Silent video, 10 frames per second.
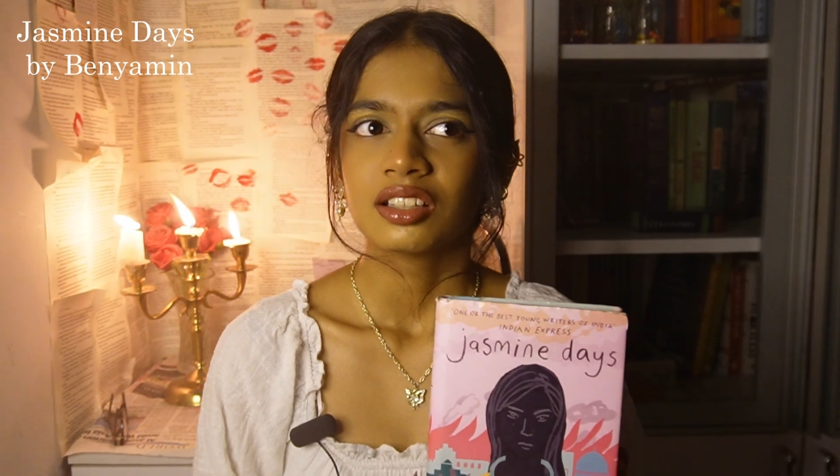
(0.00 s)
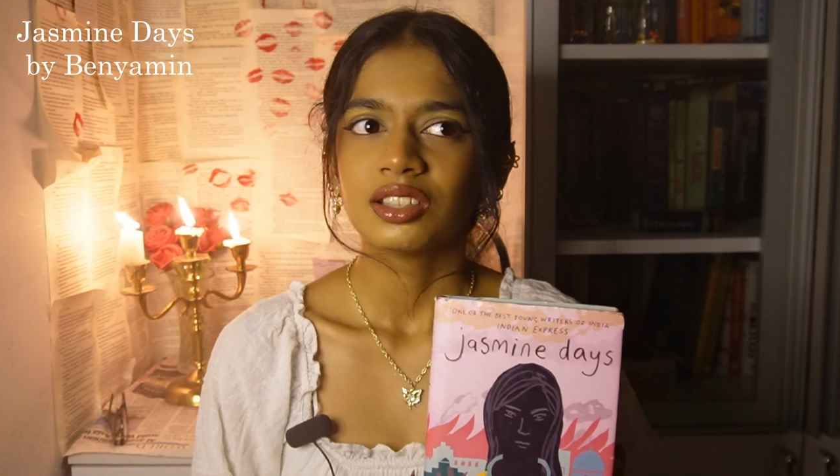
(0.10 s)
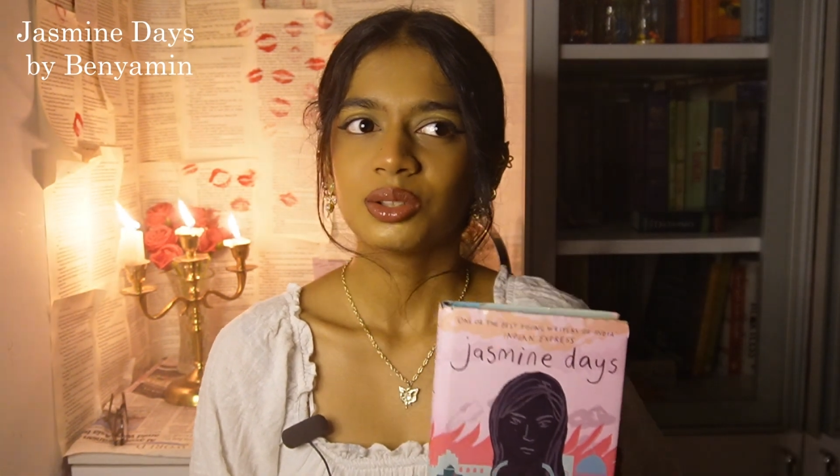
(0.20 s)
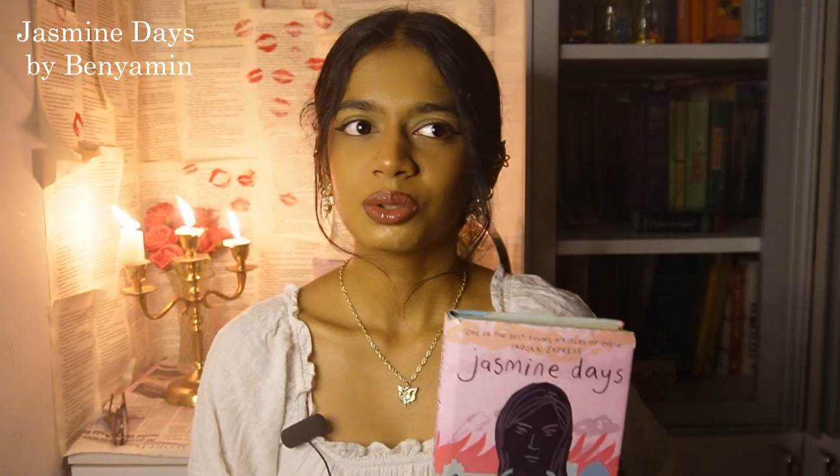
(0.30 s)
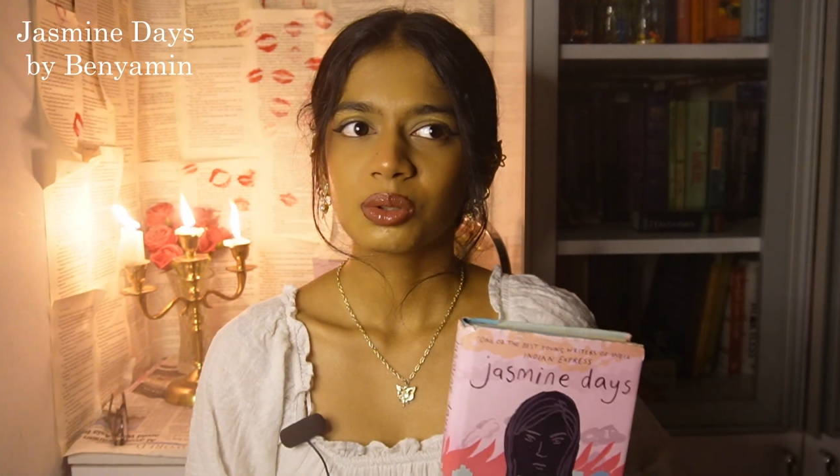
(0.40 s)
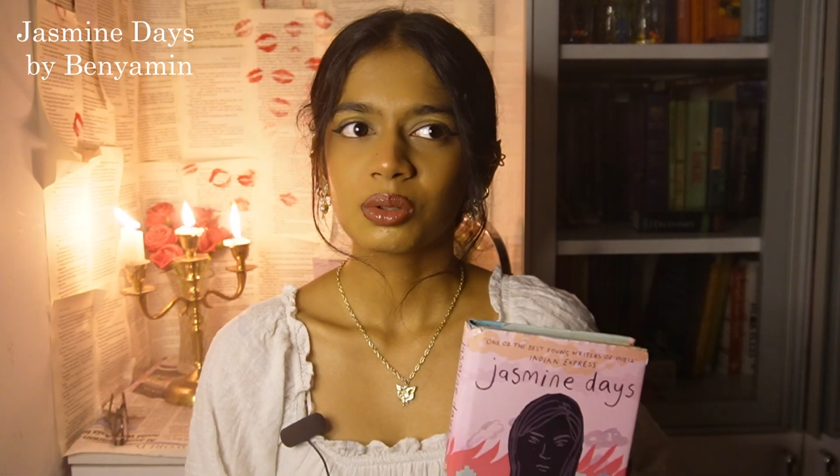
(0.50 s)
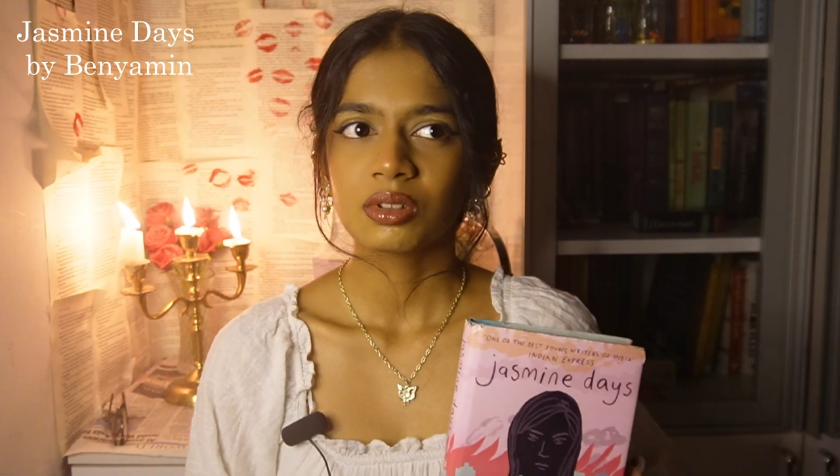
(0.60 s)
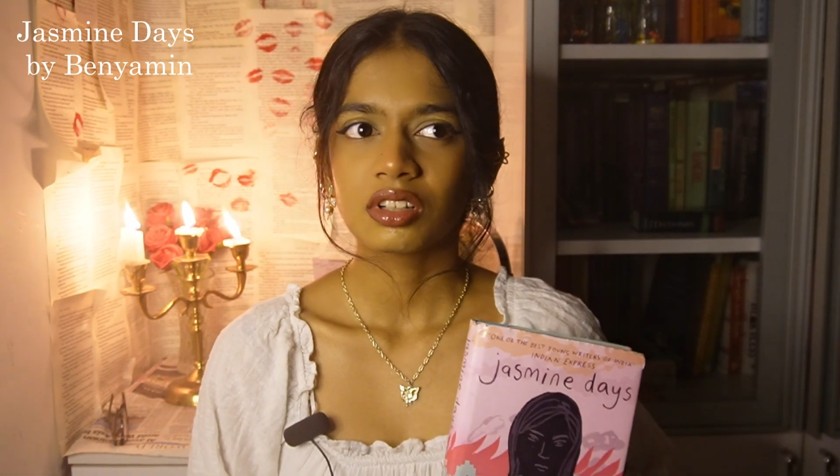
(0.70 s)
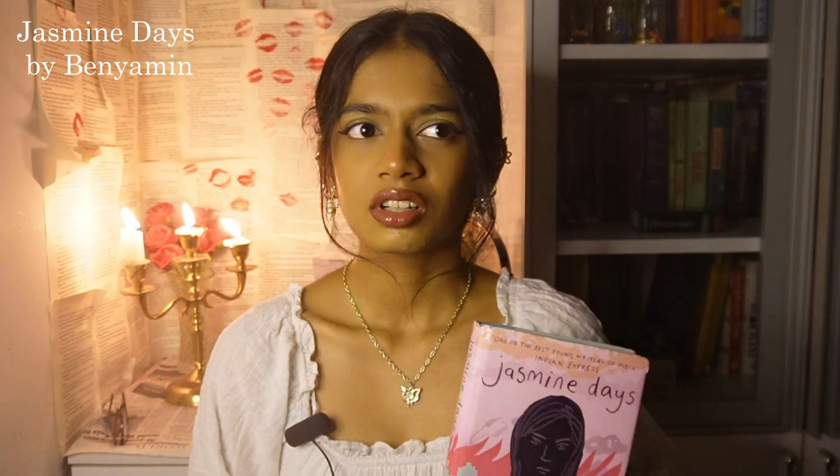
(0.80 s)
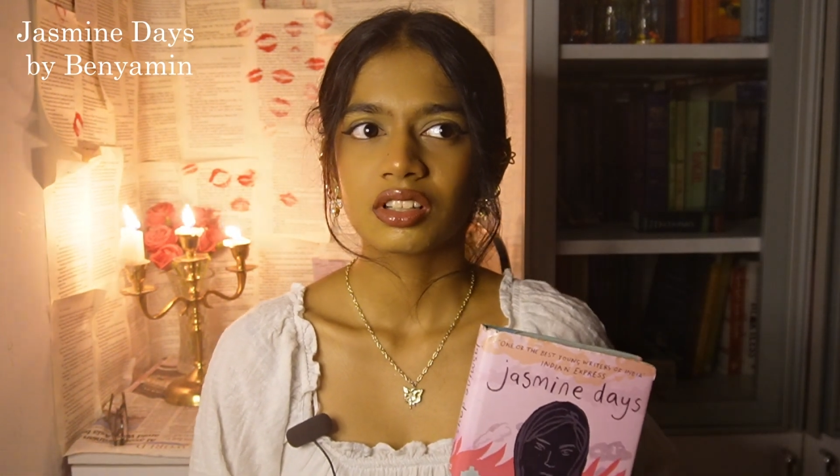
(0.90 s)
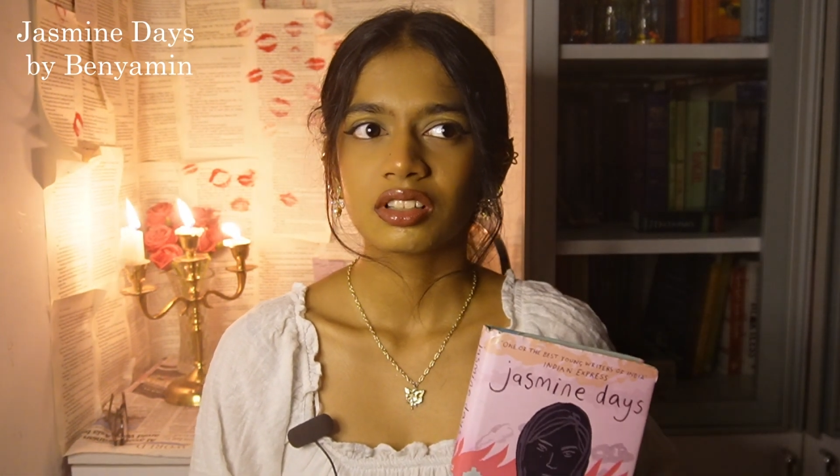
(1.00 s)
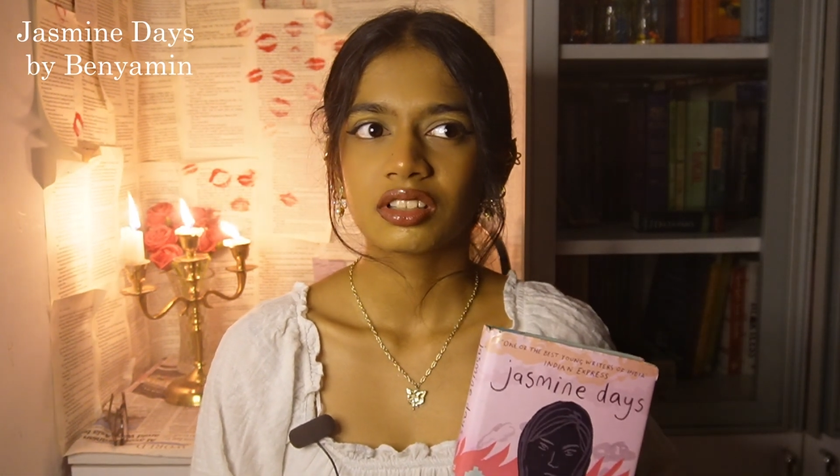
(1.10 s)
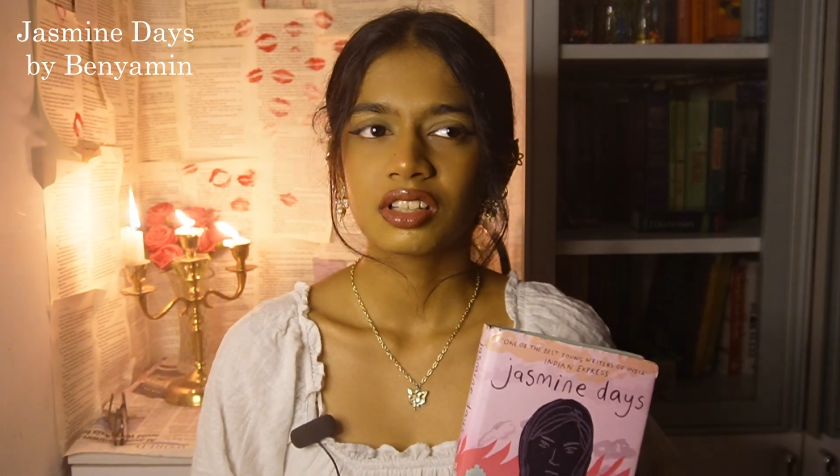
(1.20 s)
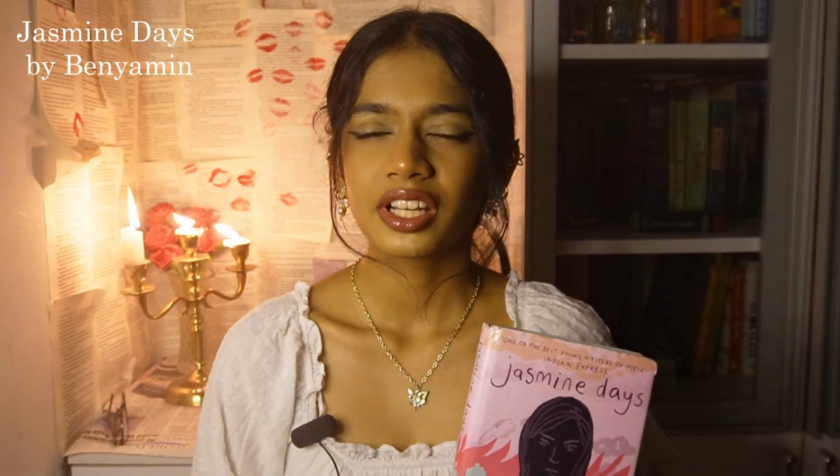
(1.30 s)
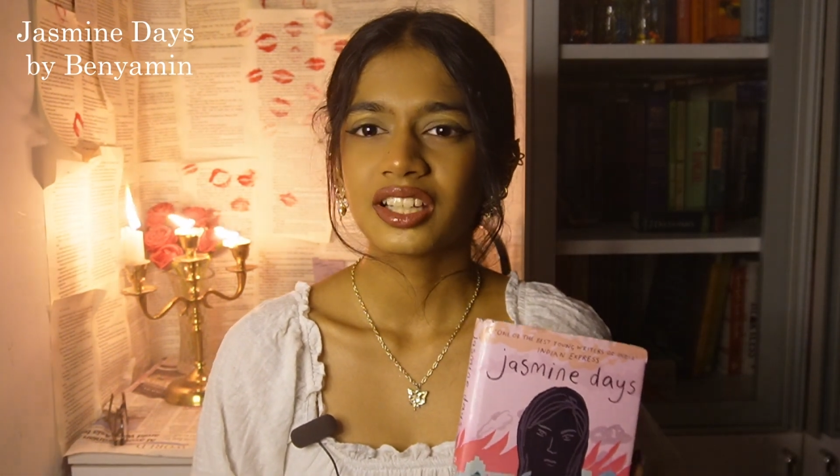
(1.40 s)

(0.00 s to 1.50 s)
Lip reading: the